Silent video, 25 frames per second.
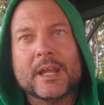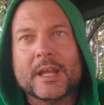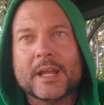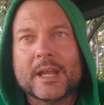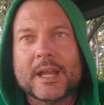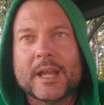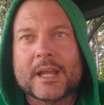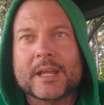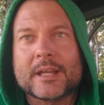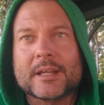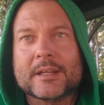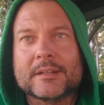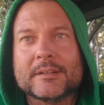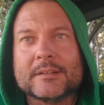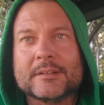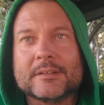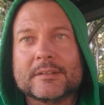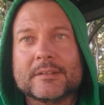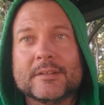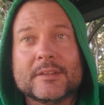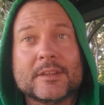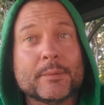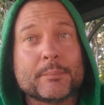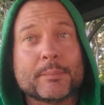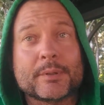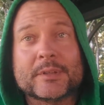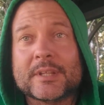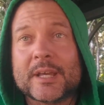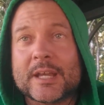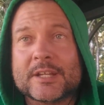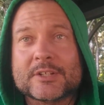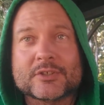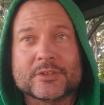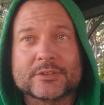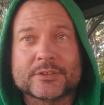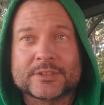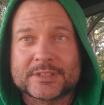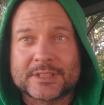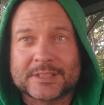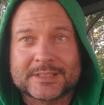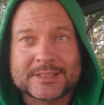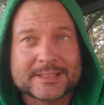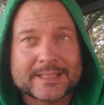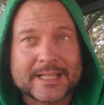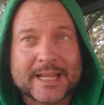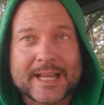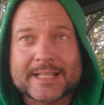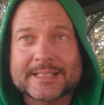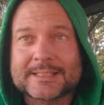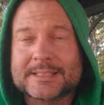and the potential
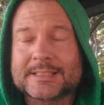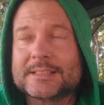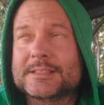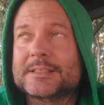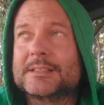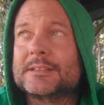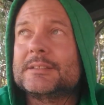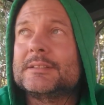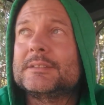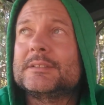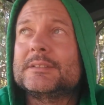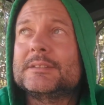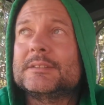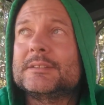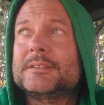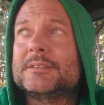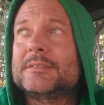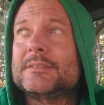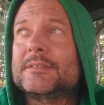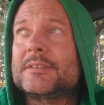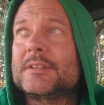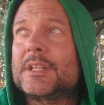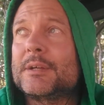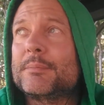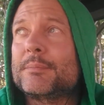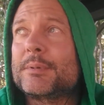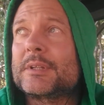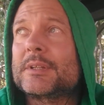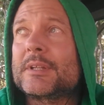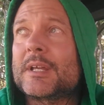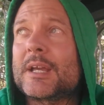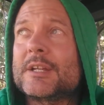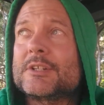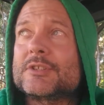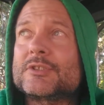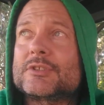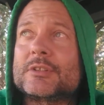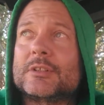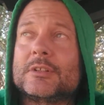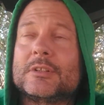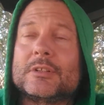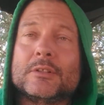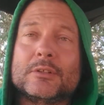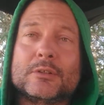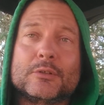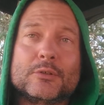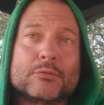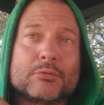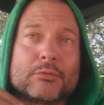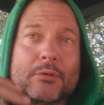success, the
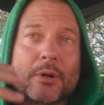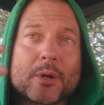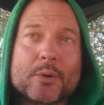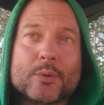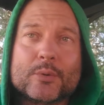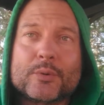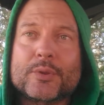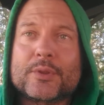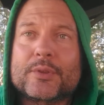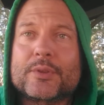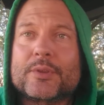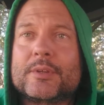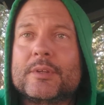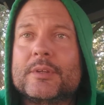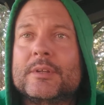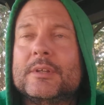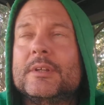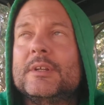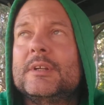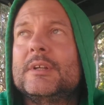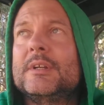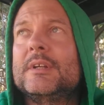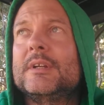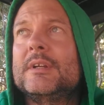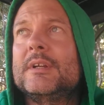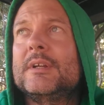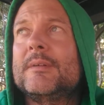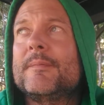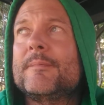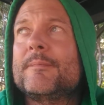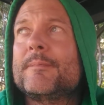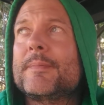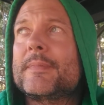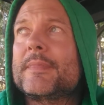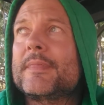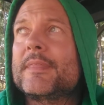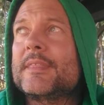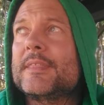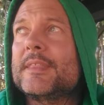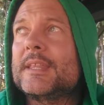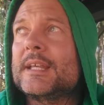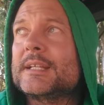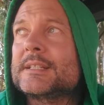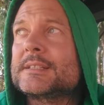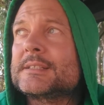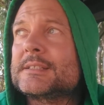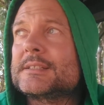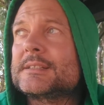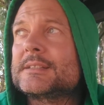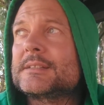potential growth,
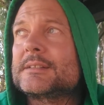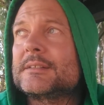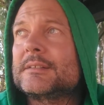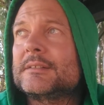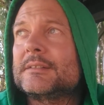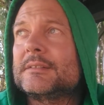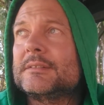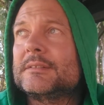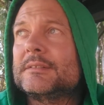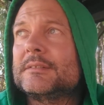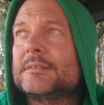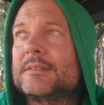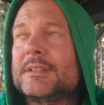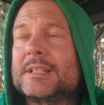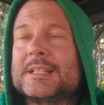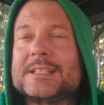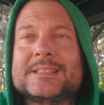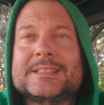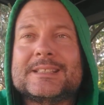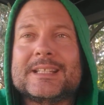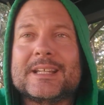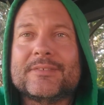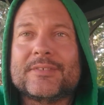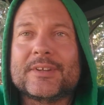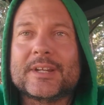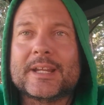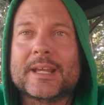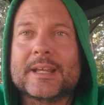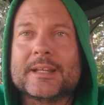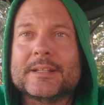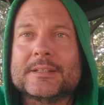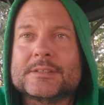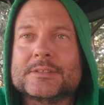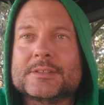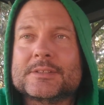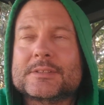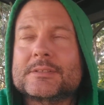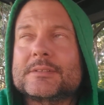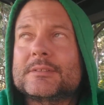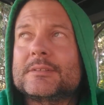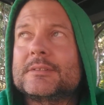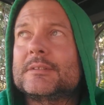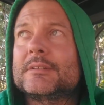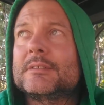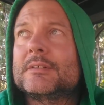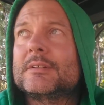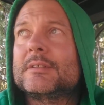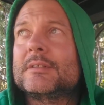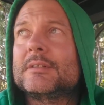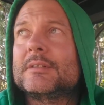these dividends
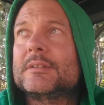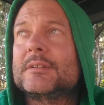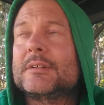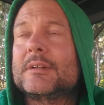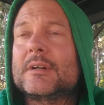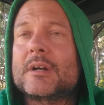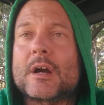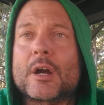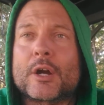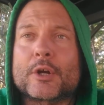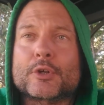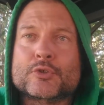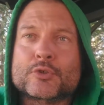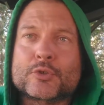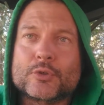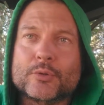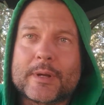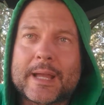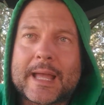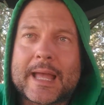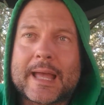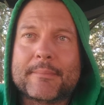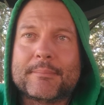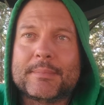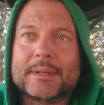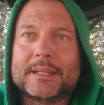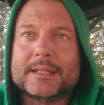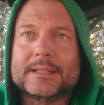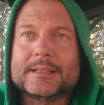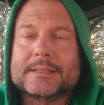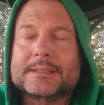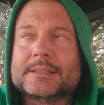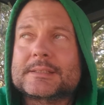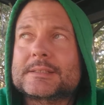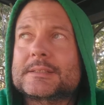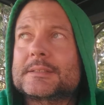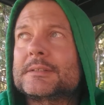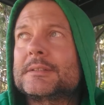are true happiness.